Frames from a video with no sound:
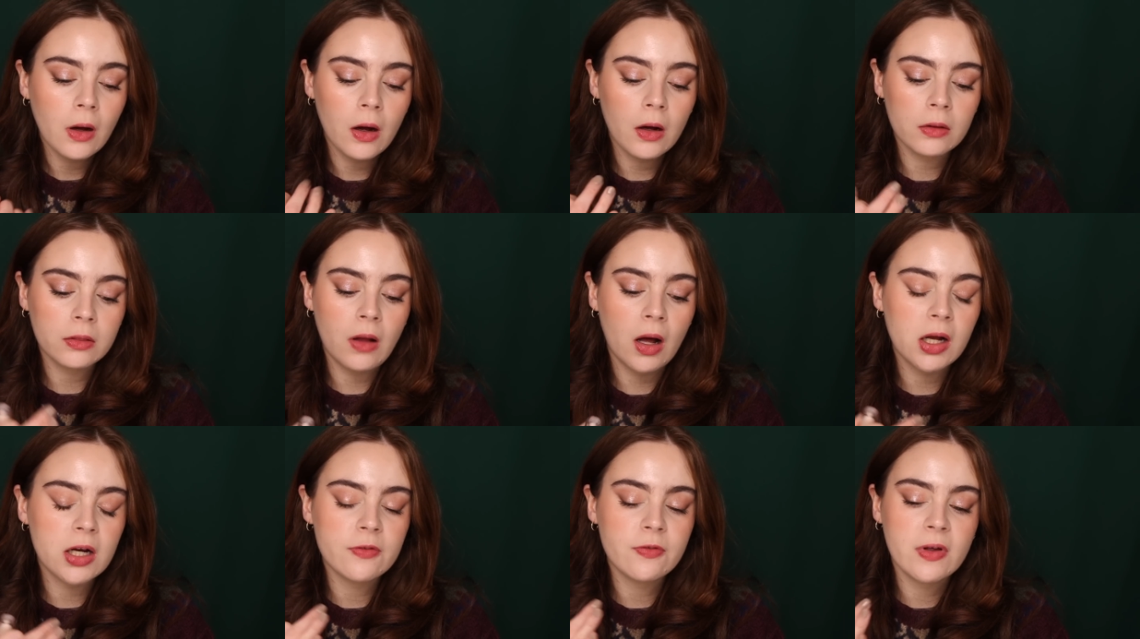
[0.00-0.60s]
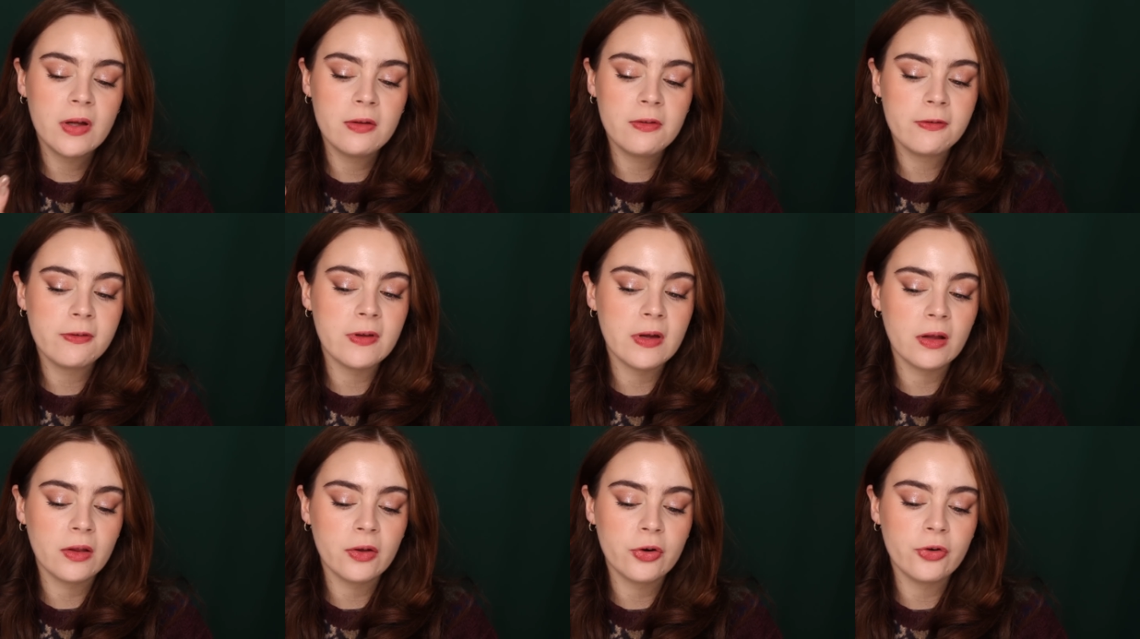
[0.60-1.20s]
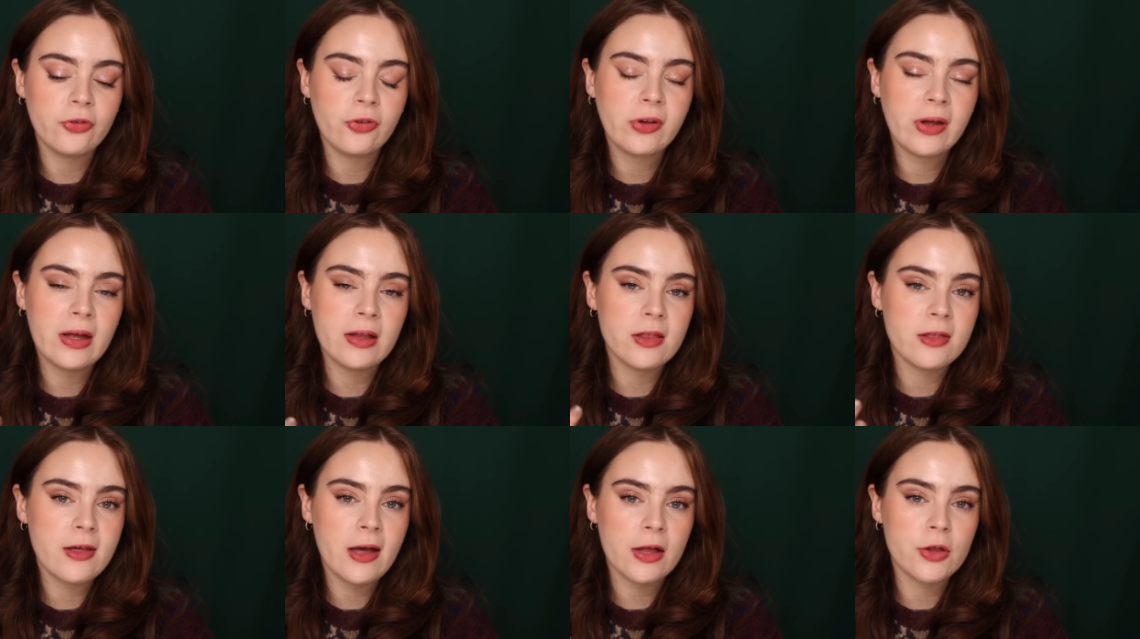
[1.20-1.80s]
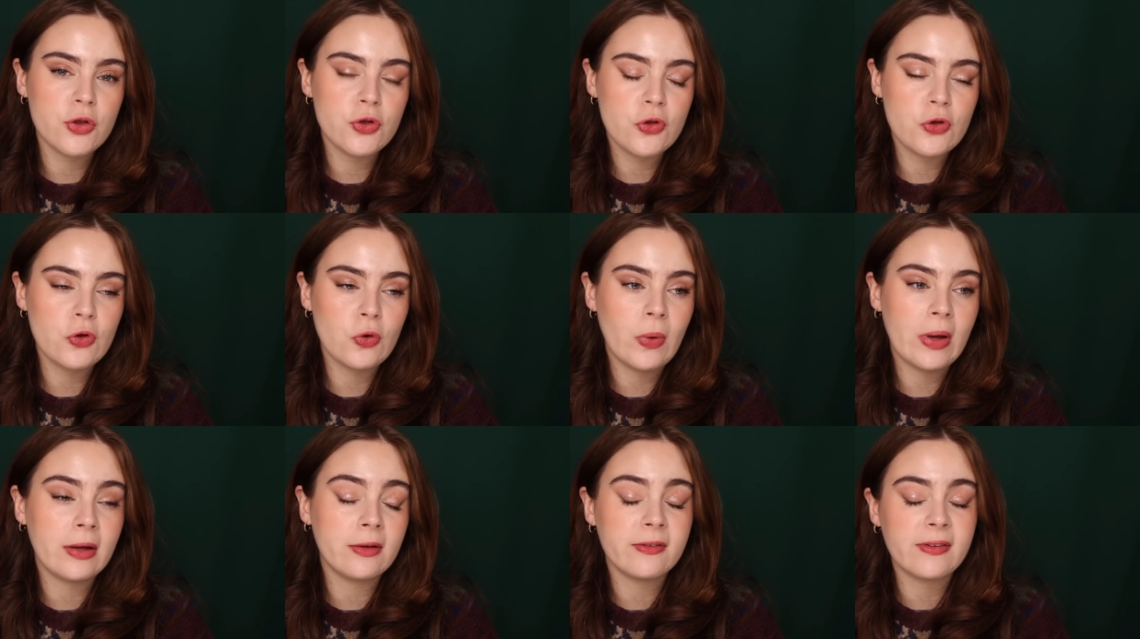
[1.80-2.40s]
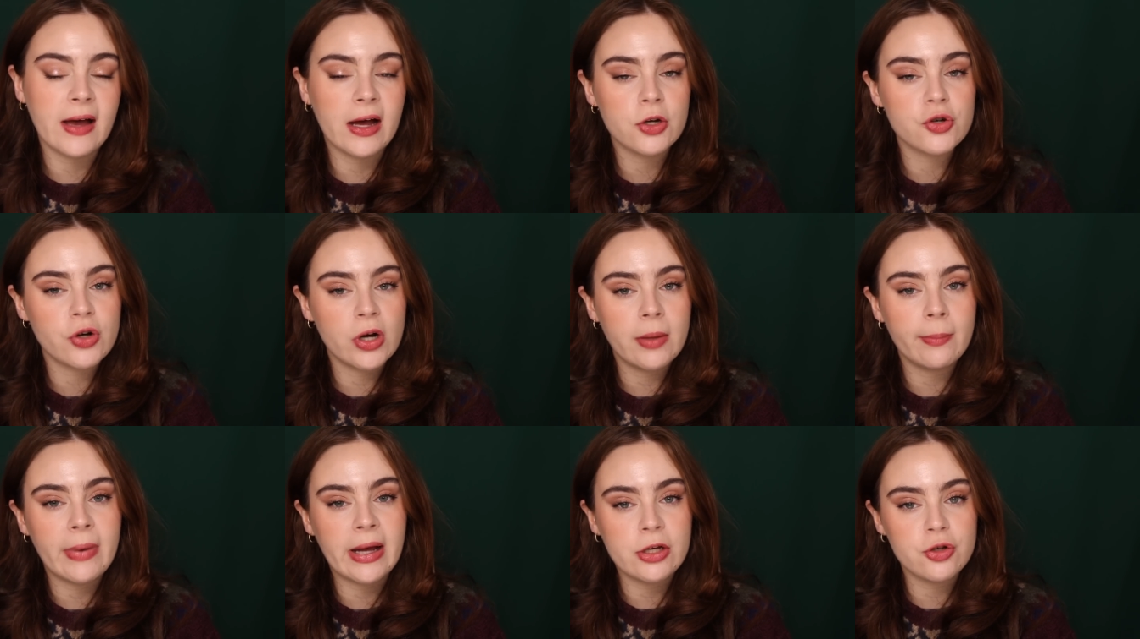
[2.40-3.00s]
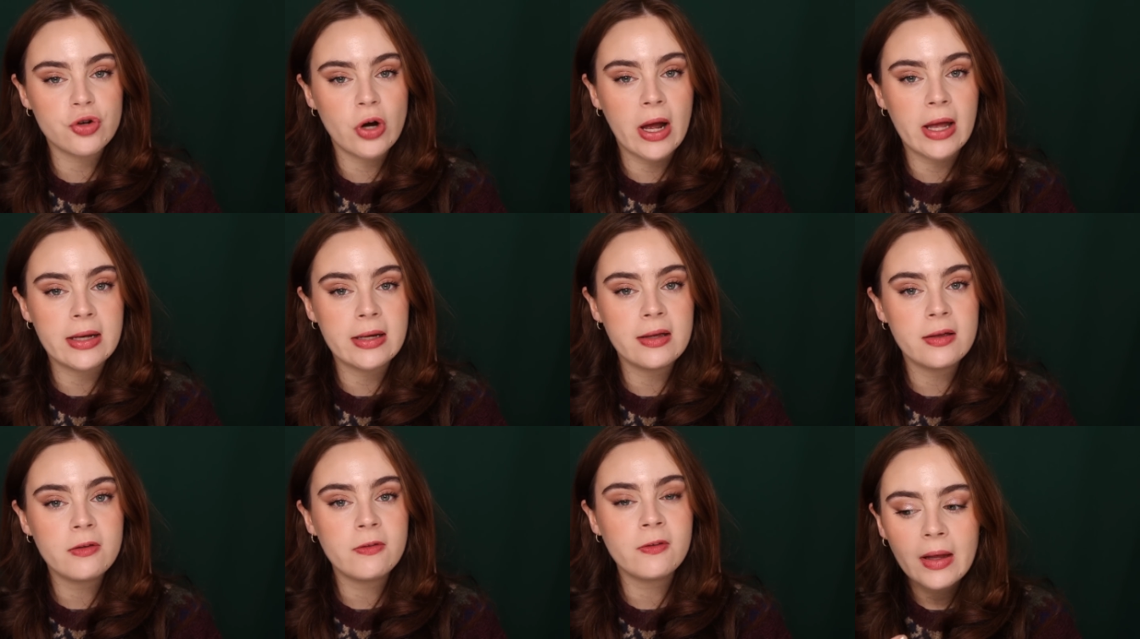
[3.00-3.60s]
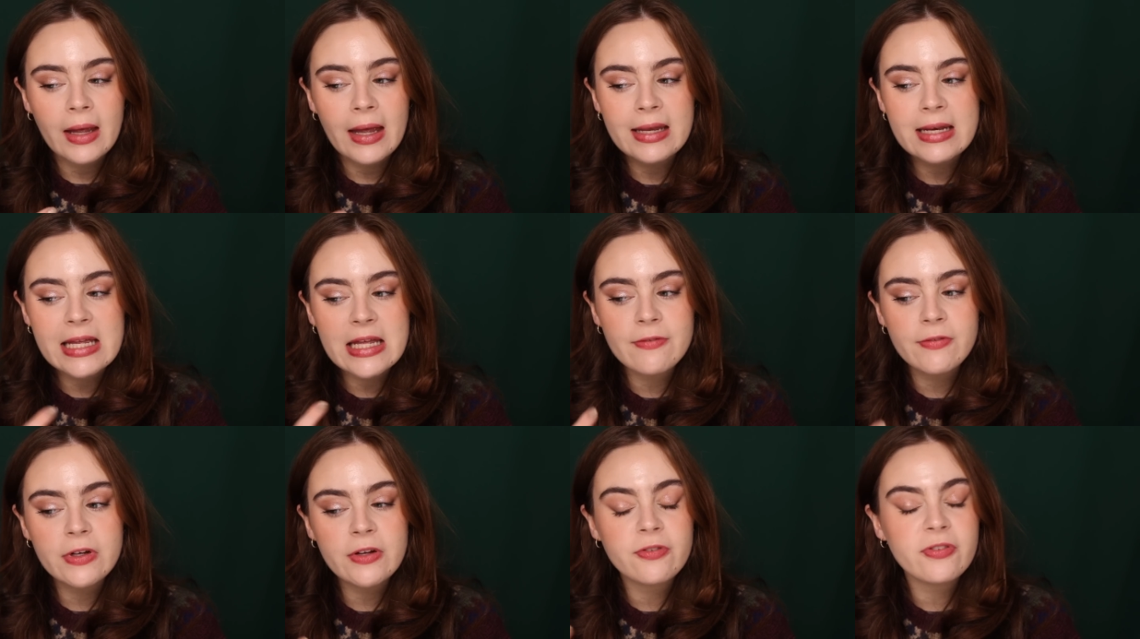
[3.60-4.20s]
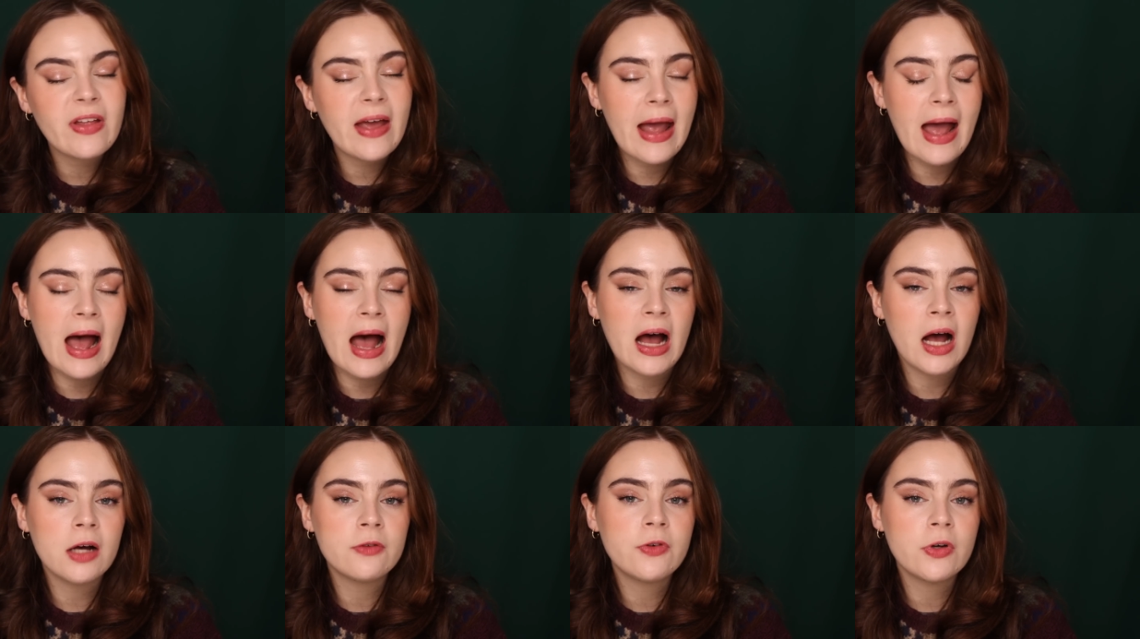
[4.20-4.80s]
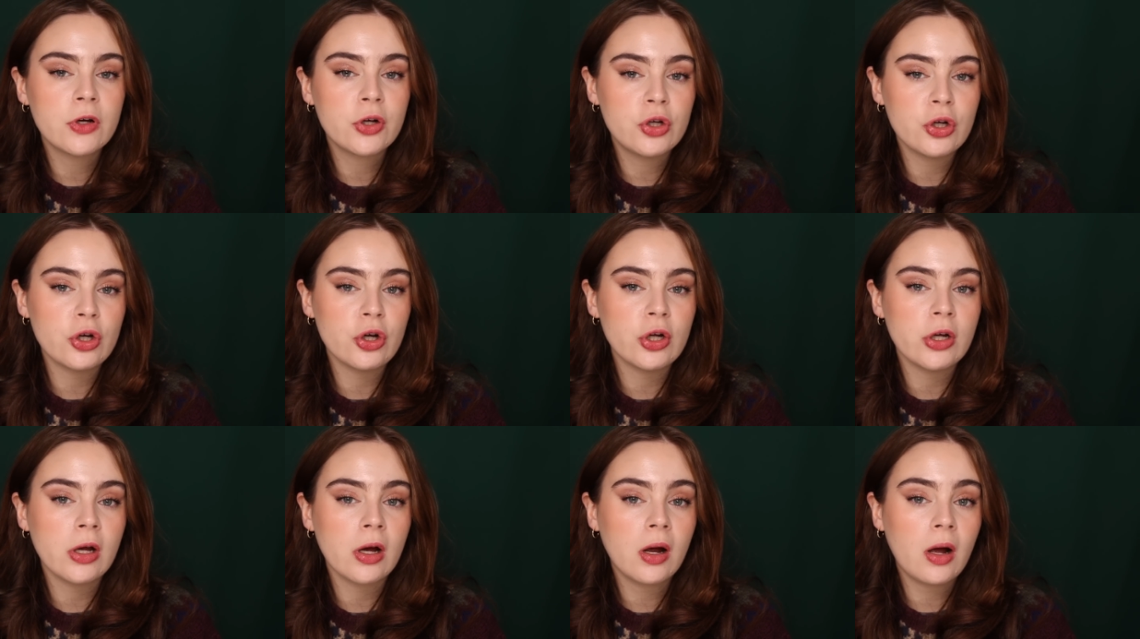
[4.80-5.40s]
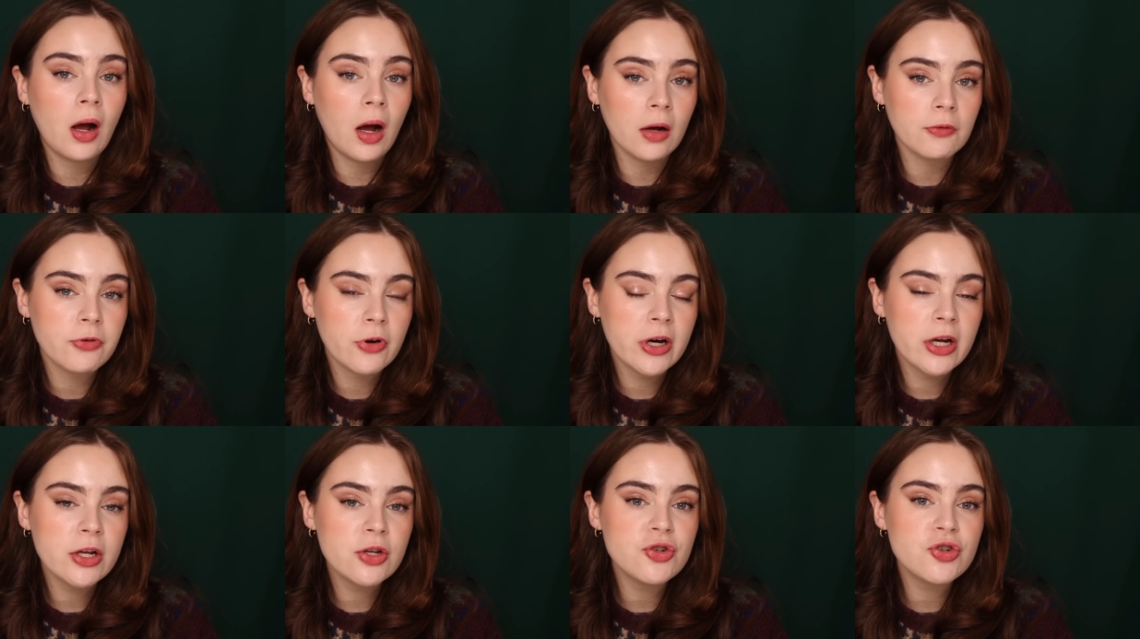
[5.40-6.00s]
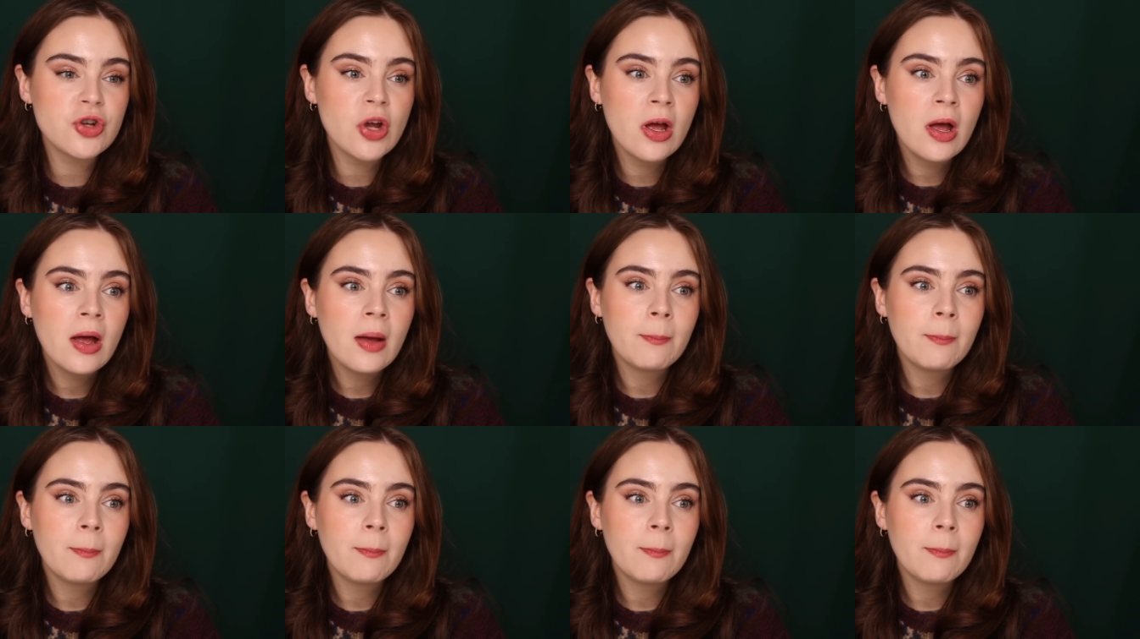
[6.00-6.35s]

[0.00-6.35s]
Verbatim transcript: A lot of concealers can tend to exaggerate my dryness, and even if they have good coverage,